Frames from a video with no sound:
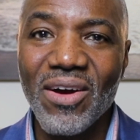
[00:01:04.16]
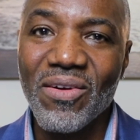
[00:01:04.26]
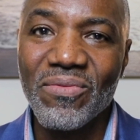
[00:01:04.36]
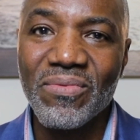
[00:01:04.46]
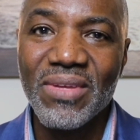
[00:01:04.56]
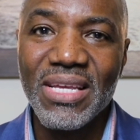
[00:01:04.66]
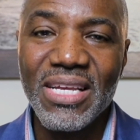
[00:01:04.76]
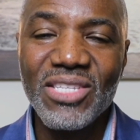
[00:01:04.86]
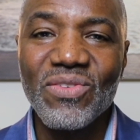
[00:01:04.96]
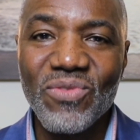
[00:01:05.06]
of
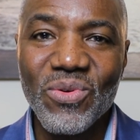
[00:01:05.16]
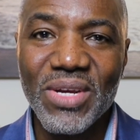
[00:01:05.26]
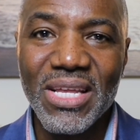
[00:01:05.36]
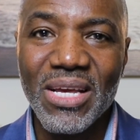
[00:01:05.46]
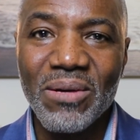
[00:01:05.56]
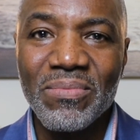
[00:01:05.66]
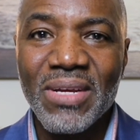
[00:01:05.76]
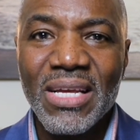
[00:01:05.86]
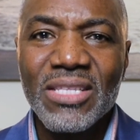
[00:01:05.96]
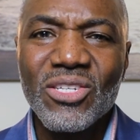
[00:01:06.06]
interviewing him
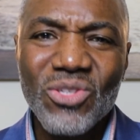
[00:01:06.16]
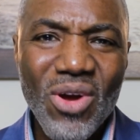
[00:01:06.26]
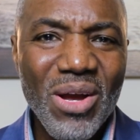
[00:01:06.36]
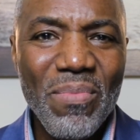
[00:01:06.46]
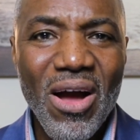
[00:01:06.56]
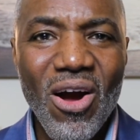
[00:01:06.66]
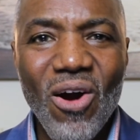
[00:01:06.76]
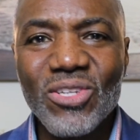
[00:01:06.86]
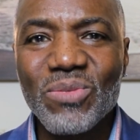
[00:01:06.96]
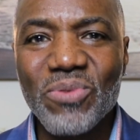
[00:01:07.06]
to talk about
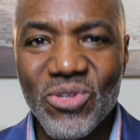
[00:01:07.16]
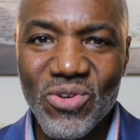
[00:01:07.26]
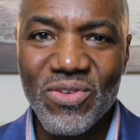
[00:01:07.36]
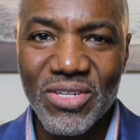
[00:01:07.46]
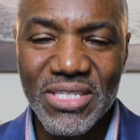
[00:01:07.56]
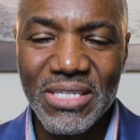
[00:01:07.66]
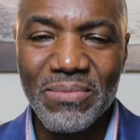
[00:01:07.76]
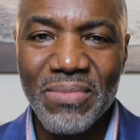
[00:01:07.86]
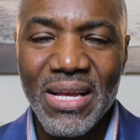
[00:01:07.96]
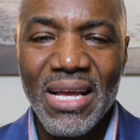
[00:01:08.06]
entrepreneurship.
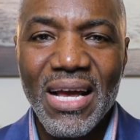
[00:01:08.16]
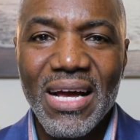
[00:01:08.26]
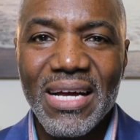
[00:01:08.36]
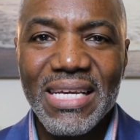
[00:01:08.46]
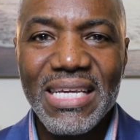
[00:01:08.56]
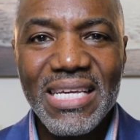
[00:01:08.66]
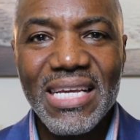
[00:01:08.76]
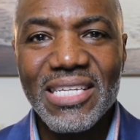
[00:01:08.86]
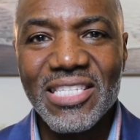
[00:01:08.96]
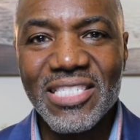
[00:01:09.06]

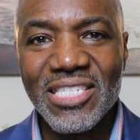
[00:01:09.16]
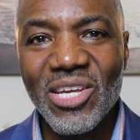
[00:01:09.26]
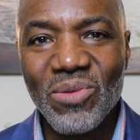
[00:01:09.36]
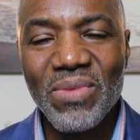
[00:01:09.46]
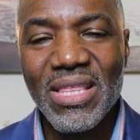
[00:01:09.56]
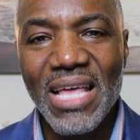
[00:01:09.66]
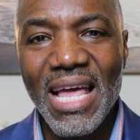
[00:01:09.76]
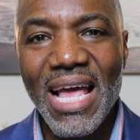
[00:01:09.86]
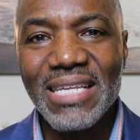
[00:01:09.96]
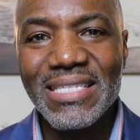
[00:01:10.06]
He is a gentleman that
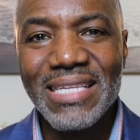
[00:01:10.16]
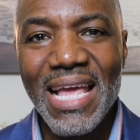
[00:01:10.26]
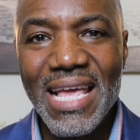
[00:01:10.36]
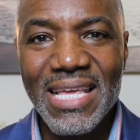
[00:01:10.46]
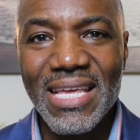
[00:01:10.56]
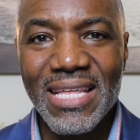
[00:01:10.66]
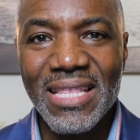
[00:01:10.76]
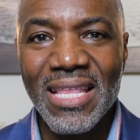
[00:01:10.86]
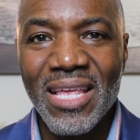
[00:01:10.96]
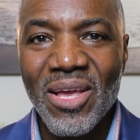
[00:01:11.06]
has
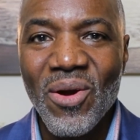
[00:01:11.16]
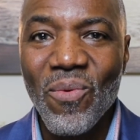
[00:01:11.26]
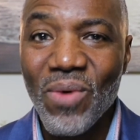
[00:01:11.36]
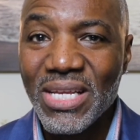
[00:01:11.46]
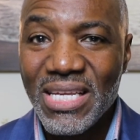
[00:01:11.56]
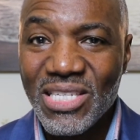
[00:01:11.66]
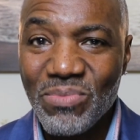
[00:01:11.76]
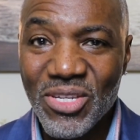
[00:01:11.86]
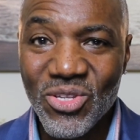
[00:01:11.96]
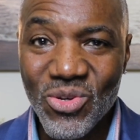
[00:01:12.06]
taken what he's
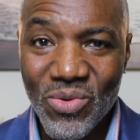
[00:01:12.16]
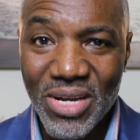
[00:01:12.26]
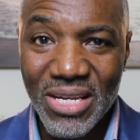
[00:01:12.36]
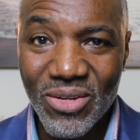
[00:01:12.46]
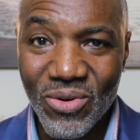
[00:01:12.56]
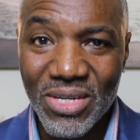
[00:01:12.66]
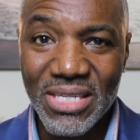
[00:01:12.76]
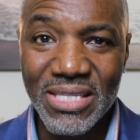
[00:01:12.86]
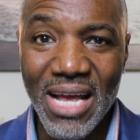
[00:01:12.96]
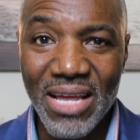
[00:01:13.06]
been doing on
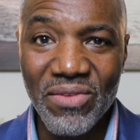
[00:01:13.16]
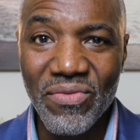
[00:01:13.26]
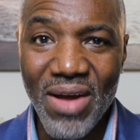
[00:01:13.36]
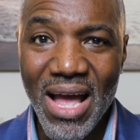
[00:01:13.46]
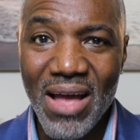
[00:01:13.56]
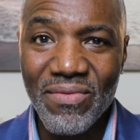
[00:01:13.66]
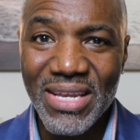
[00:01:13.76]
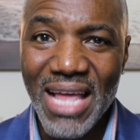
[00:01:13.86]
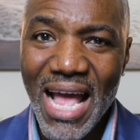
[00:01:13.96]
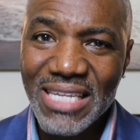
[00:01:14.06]
his 9-to-5
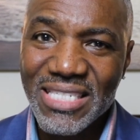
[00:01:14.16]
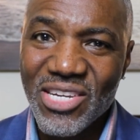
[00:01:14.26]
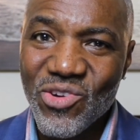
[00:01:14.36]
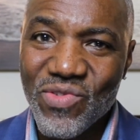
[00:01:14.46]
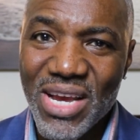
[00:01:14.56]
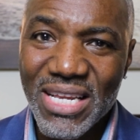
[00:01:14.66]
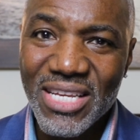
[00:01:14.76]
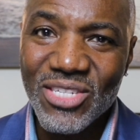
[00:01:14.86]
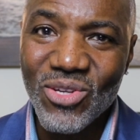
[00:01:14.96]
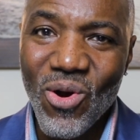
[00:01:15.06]
and actually created
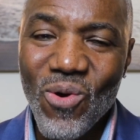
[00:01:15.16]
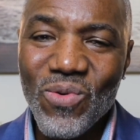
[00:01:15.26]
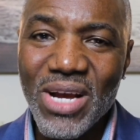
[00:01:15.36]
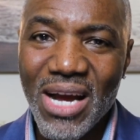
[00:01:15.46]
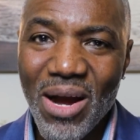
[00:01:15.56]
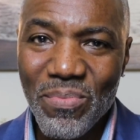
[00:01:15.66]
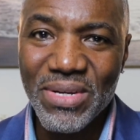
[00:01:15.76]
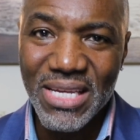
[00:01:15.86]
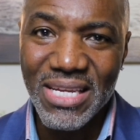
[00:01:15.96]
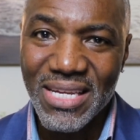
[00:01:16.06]
his own
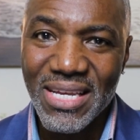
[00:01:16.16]
company